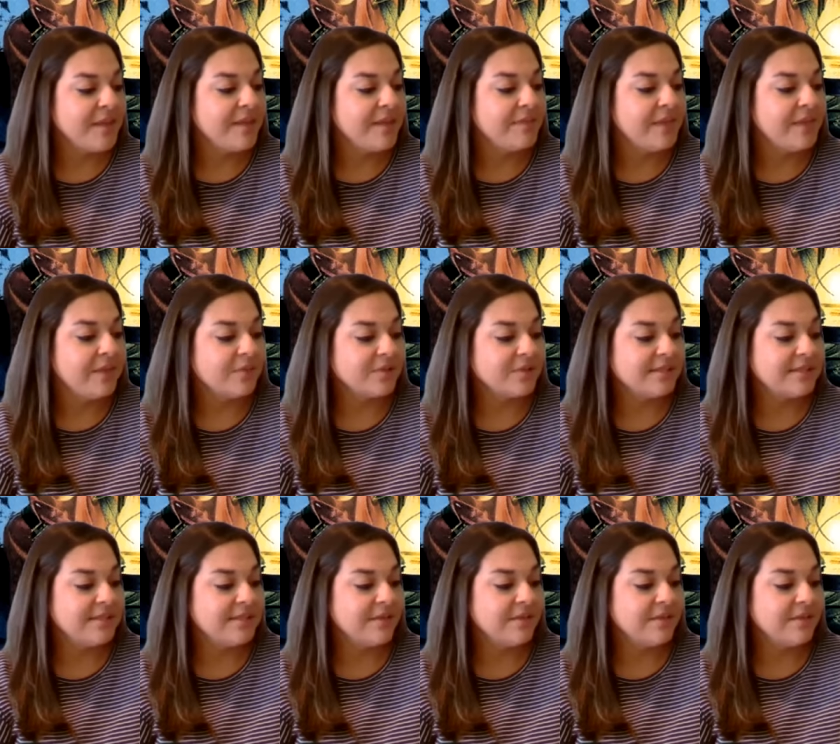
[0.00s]
They were
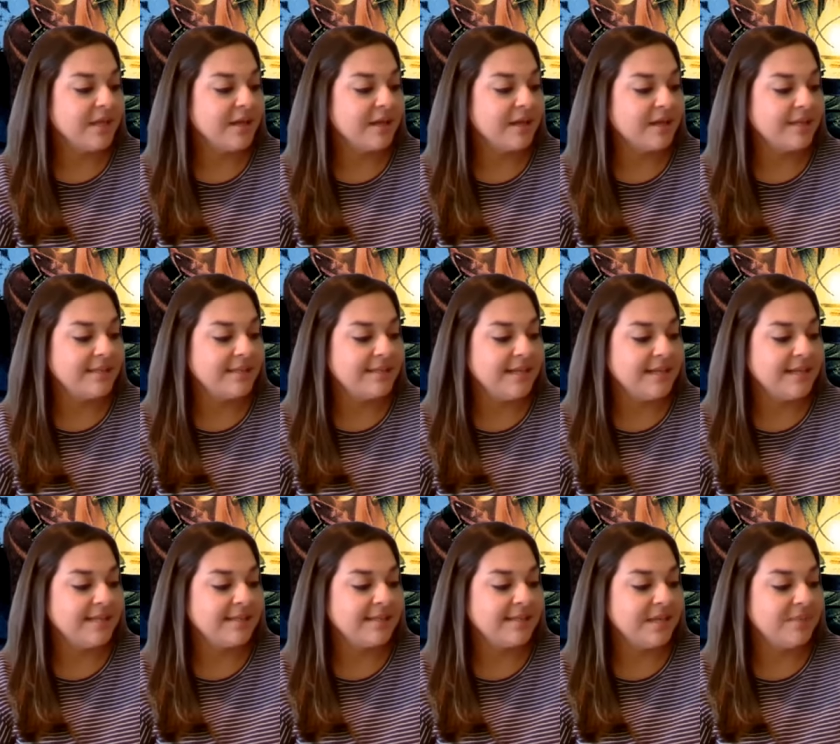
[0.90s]
still there and
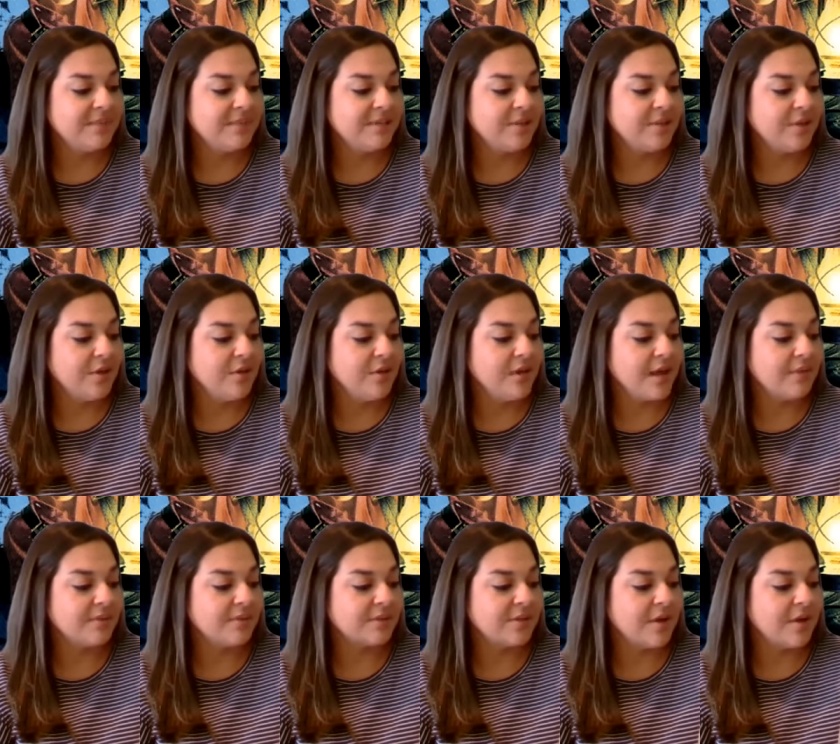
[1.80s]
didn't seem to know I
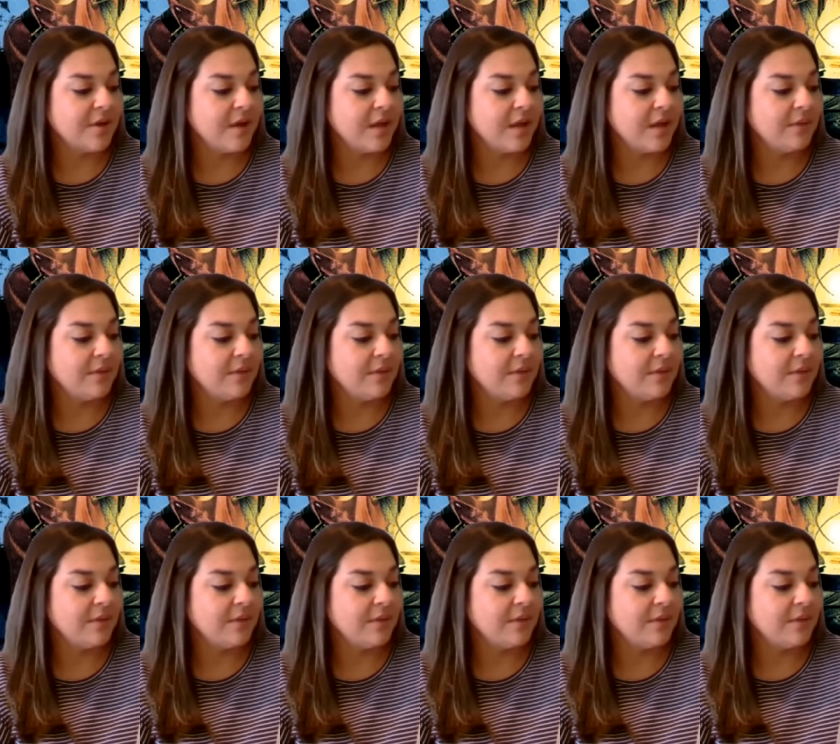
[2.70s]
was gone.